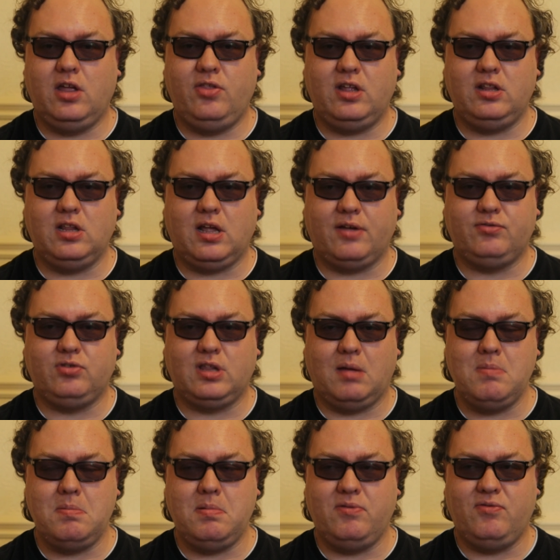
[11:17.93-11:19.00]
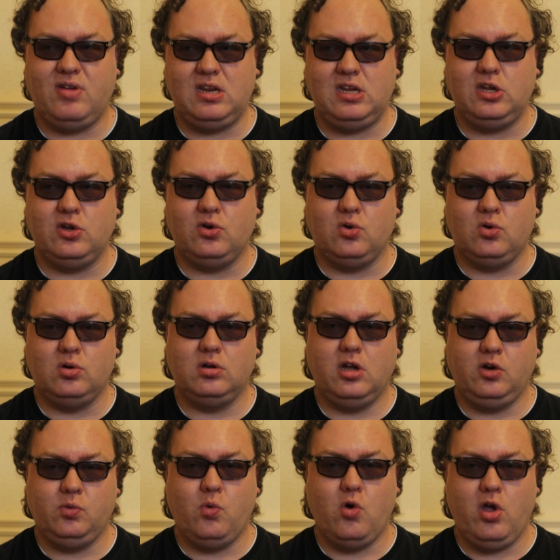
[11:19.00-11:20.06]
and then after that, maybe video
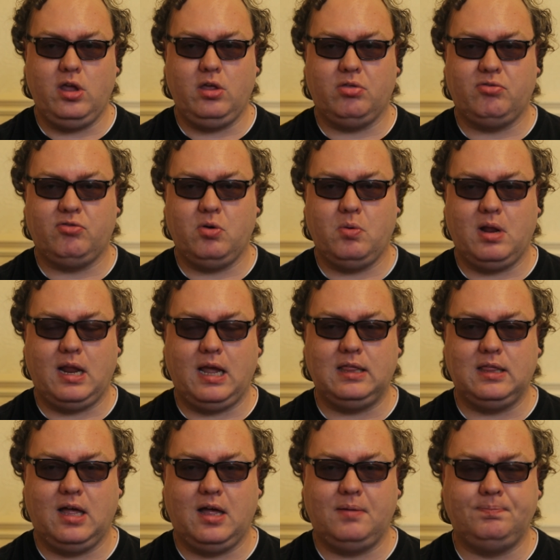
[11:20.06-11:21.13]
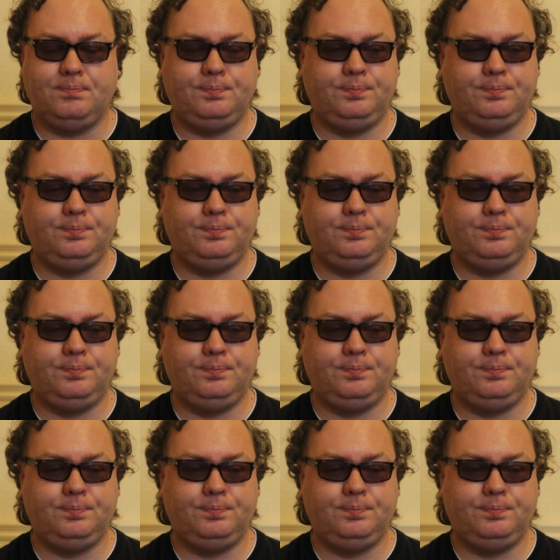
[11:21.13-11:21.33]
and working through it like that.